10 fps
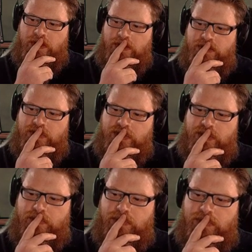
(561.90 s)
Doesn't
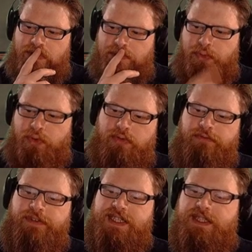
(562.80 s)
salt water boil
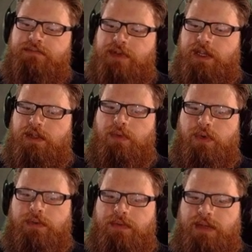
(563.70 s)
faster than regular
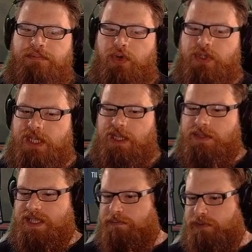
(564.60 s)
water? It boils at a
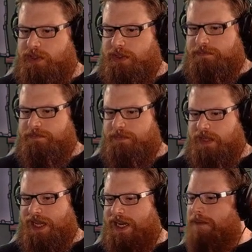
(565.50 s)
lower temperature,
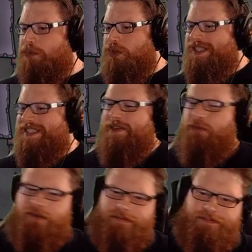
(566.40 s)

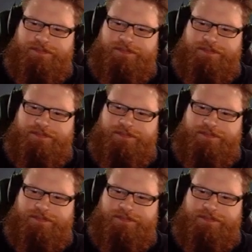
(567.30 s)
99.7.